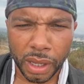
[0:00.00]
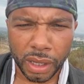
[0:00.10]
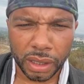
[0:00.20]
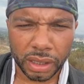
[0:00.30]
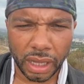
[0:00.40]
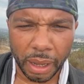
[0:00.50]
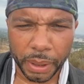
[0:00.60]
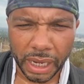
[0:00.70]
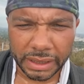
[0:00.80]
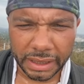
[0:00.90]
The Hopcott
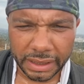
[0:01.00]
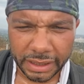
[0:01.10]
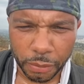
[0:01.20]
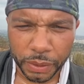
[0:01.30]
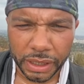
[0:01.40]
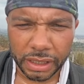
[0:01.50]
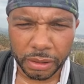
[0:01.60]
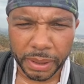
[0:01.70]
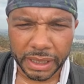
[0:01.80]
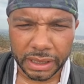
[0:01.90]
says just they're predicting the biggest
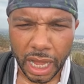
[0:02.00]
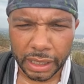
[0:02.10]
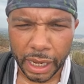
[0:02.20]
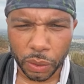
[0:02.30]
lockdown